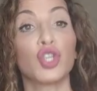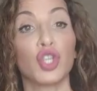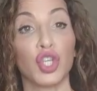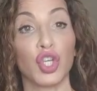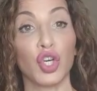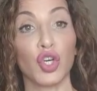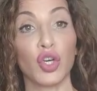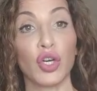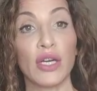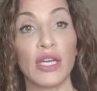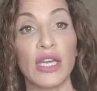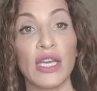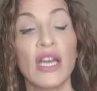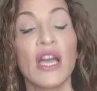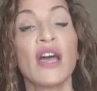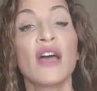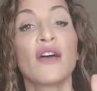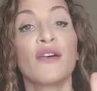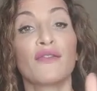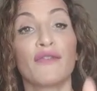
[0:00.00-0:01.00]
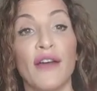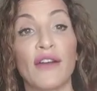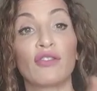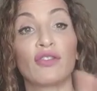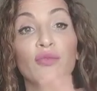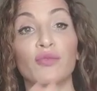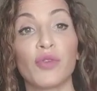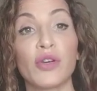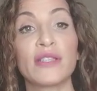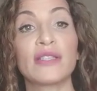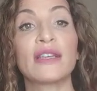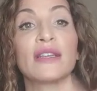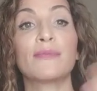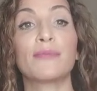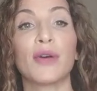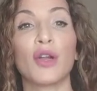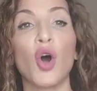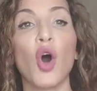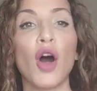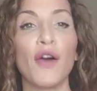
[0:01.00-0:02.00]
security federal prison,
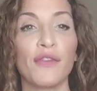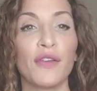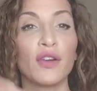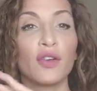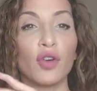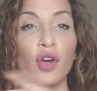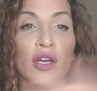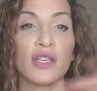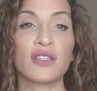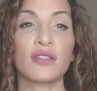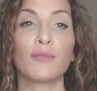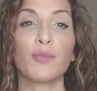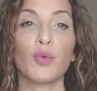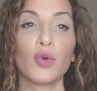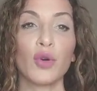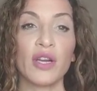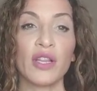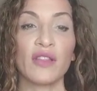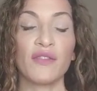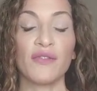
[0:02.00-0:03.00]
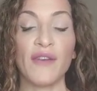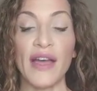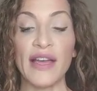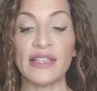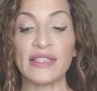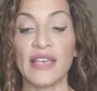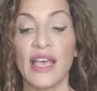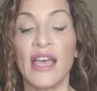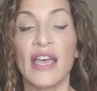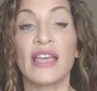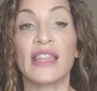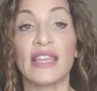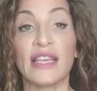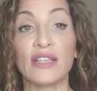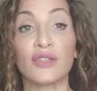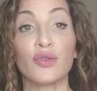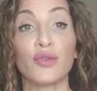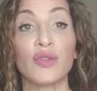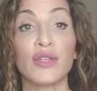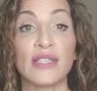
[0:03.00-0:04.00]
but often across the board in the feds,
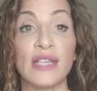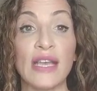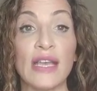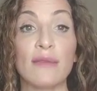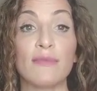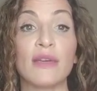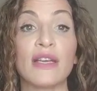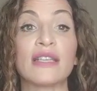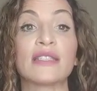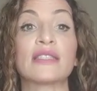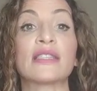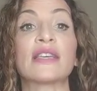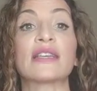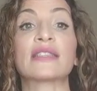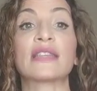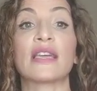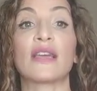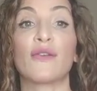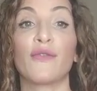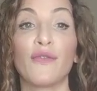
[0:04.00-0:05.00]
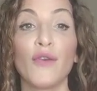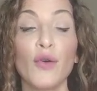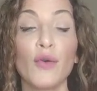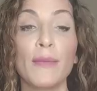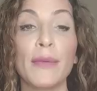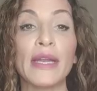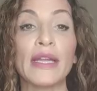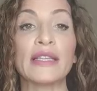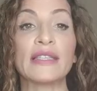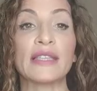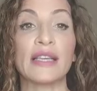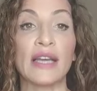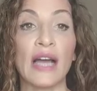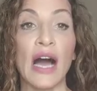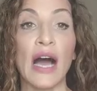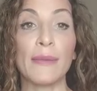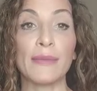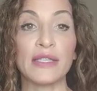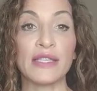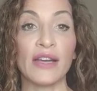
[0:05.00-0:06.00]
things are the same because things like phone minutes and
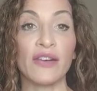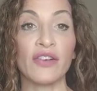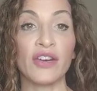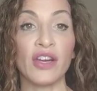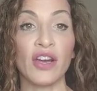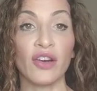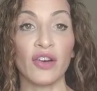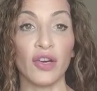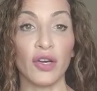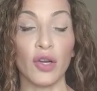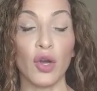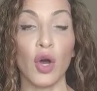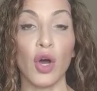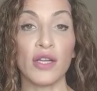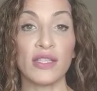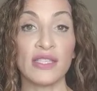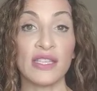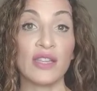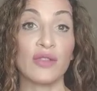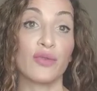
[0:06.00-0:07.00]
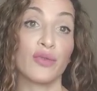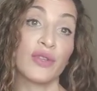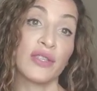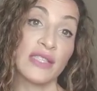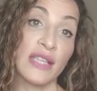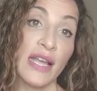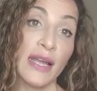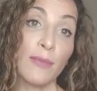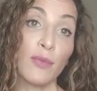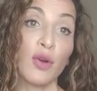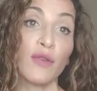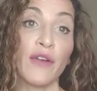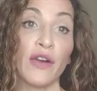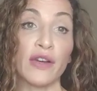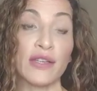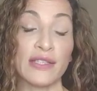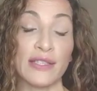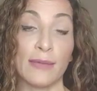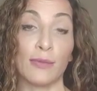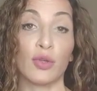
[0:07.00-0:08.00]
commissary are going to cost either the same or
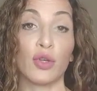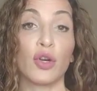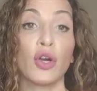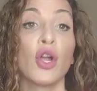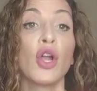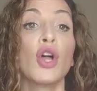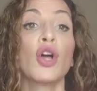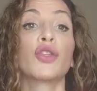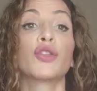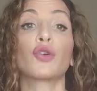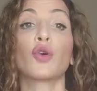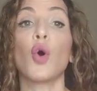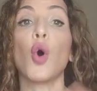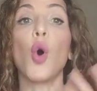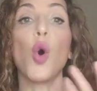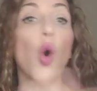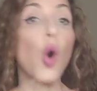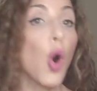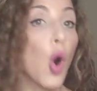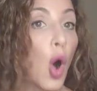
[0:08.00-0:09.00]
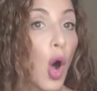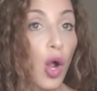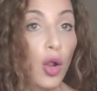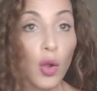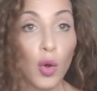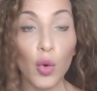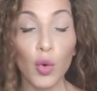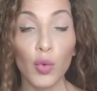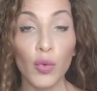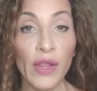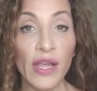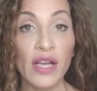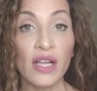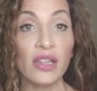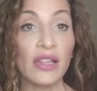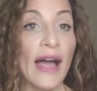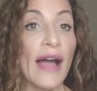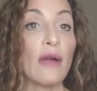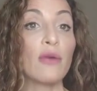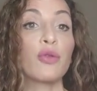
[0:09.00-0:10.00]
very similar. They're all only
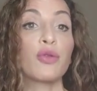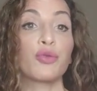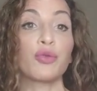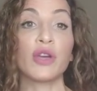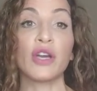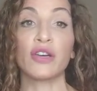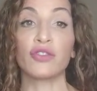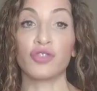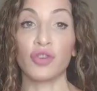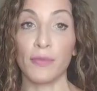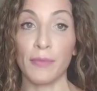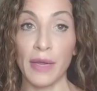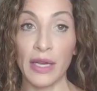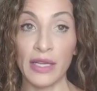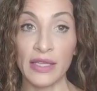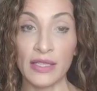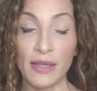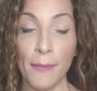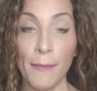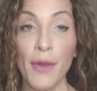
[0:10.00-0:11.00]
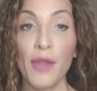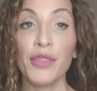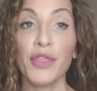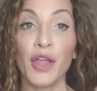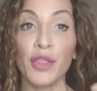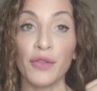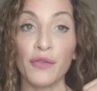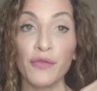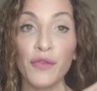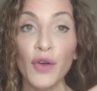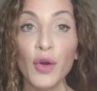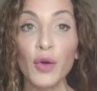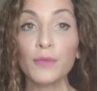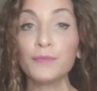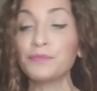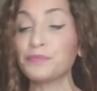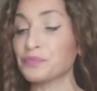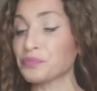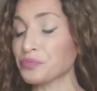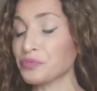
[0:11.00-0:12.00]
allowed 300 minutes a month on the
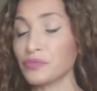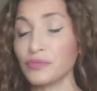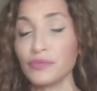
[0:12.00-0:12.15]
phone